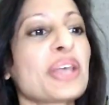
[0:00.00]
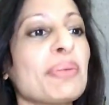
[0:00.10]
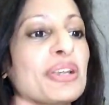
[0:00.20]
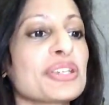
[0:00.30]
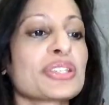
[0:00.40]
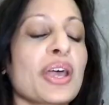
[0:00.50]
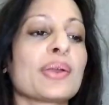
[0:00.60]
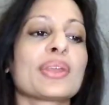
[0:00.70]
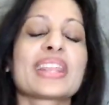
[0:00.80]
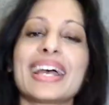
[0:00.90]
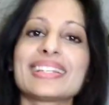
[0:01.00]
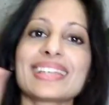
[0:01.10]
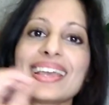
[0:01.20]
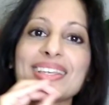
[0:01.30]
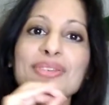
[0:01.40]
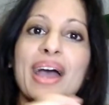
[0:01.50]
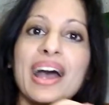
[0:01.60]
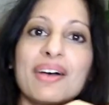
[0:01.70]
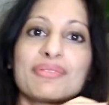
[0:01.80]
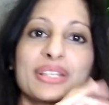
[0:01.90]
so much so that uh, you
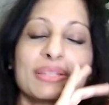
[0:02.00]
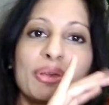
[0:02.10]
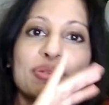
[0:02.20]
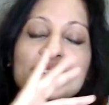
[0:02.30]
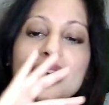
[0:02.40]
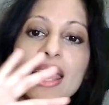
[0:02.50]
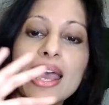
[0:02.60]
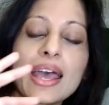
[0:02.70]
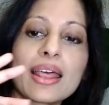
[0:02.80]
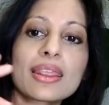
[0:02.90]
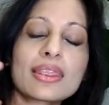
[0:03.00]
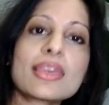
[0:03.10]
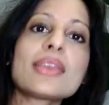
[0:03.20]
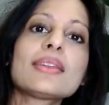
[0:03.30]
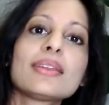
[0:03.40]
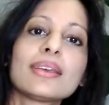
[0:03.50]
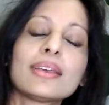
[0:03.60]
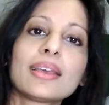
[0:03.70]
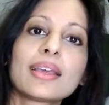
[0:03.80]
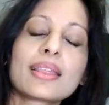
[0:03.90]
have this most thin,
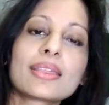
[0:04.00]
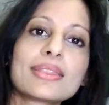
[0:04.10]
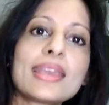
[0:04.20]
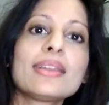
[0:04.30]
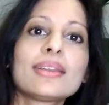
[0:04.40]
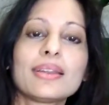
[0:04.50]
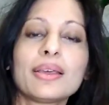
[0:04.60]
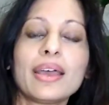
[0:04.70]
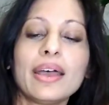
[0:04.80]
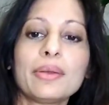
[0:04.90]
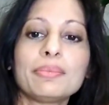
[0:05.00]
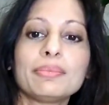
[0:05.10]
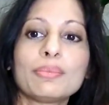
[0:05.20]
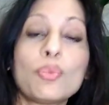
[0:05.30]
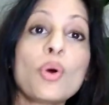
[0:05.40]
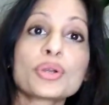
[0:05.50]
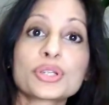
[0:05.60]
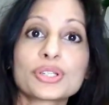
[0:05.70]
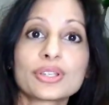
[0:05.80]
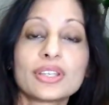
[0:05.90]
thin um,
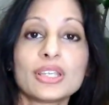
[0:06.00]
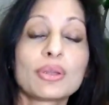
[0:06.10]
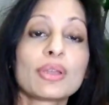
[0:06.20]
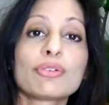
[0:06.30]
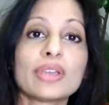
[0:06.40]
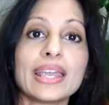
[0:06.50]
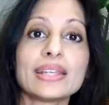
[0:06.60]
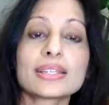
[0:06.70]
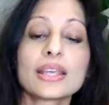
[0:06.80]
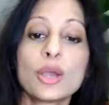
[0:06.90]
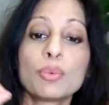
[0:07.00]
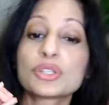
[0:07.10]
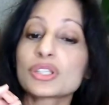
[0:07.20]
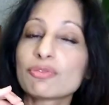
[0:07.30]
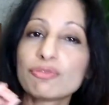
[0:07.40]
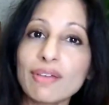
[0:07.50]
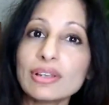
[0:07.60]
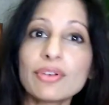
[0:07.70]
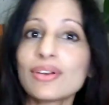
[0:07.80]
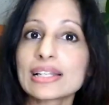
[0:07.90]
wash that you can create with just very,
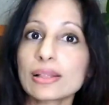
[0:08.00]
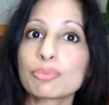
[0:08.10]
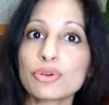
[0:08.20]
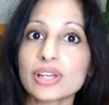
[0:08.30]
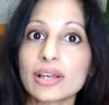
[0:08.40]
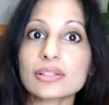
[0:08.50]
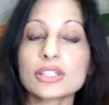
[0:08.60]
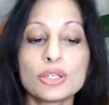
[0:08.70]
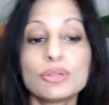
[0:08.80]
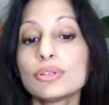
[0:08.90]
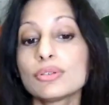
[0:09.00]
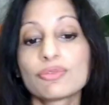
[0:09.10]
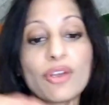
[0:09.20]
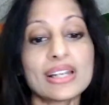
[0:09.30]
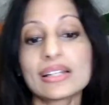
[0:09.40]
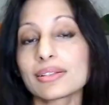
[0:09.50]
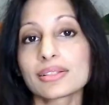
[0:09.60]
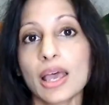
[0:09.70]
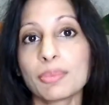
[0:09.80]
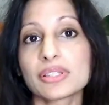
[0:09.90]
very little product. So you use very little
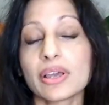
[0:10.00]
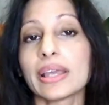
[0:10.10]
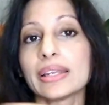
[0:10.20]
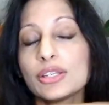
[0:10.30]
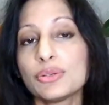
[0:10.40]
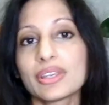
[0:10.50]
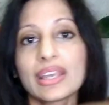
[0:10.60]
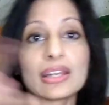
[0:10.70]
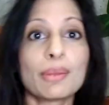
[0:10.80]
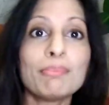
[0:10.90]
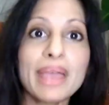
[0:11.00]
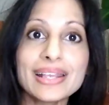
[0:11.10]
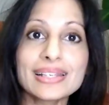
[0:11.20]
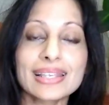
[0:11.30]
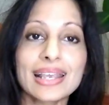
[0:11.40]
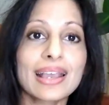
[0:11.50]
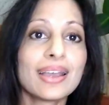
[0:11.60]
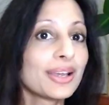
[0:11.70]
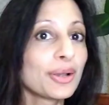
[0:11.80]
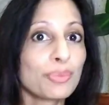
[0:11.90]
turpentine and you can get an amazing
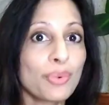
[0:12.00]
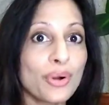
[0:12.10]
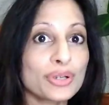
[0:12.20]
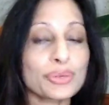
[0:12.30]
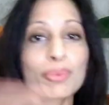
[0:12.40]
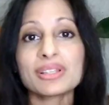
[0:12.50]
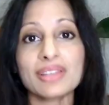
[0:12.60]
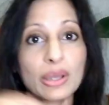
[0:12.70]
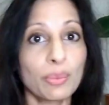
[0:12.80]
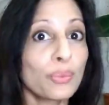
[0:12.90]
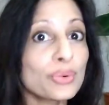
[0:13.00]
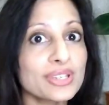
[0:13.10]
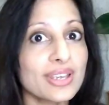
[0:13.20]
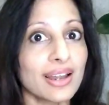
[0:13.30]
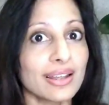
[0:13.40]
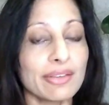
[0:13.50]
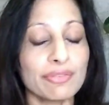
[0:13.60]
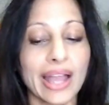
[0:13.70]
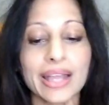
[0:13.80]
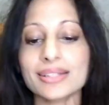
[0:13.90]
wash, almost like a watercolour
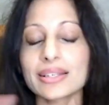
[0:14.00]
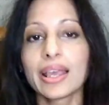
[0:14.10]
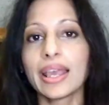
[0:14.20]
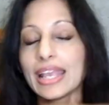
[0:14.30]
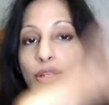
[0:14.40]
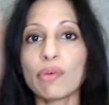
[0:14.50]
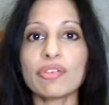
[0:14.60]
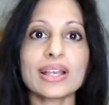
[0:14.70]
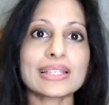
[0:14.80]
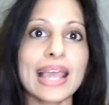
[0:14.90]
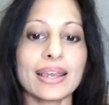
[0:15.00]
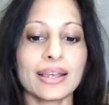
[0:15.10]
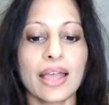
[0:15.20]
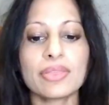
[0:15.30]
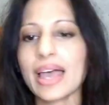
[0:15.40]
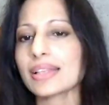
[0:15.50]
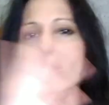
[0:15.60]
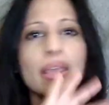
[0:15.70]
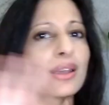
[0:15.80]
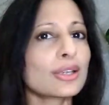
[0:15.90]
effect in your first layer. And
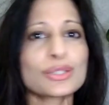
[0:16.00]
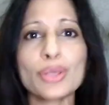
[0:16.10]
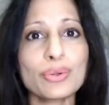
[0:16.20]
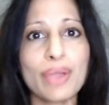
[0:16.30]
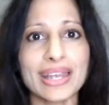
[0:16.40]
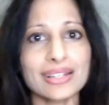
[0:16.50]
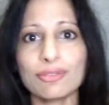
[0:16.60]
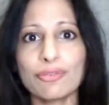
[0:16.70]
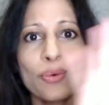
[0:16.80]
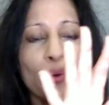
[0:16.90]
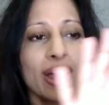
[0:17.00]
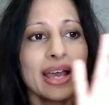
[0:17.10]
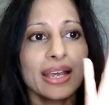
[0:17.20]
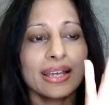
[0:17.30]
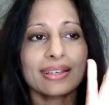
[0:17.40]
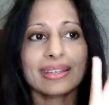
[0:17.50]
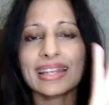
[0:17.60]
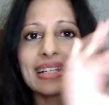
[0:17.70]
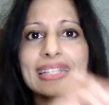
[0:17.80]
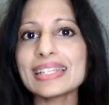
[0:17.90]
that's so great for
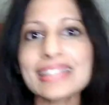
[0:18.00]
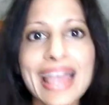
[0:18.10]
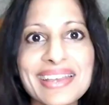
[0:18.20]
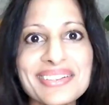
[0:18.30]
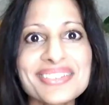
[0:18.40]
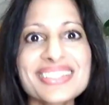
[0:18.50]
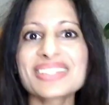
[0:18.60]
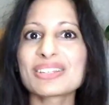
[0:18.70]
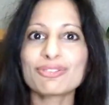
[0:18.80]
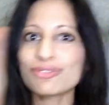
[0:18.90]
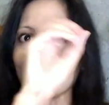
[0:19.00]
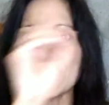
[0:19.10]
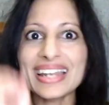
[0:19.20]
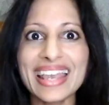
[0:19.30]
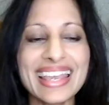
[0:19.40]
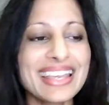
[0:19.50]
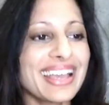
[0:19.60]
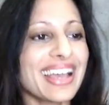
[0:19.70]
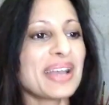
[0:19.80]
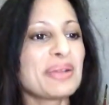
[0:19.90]
getting details,
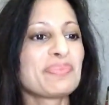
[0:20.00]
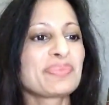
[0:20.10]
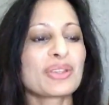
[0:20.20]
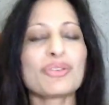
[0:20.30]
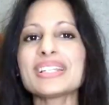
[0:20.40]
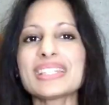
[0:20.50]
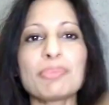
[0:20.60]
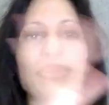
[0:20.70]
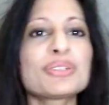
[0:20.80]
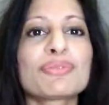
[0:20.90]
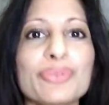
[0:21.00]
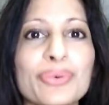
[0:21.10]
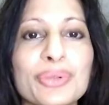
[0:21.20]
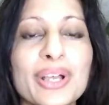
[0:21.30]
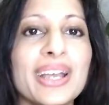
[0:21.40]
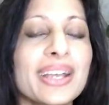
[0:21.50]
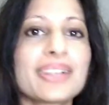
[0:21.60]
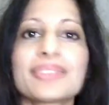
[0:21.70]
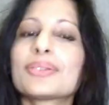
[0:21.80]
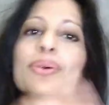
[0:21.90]
defining, um, creating that beautiful
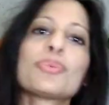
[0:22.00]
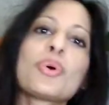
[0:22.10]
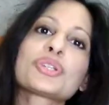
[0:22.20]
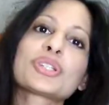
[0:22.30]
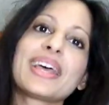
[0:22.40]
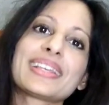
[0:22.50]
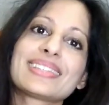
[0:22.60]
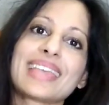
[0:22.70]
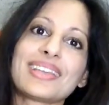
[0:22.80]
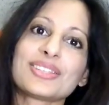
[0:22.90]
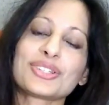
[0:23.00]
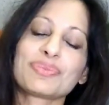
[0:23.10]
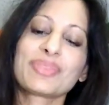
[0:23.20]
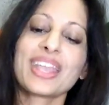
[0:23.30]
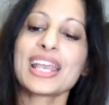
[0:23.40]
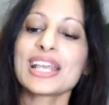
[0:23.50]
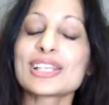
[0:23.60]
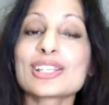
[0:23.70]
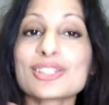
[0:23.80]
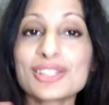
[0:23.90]
wash-like sketch.
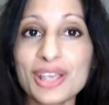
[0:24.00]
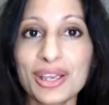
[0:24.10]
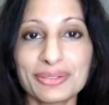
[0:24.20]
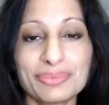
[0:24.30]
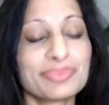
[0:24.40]
So,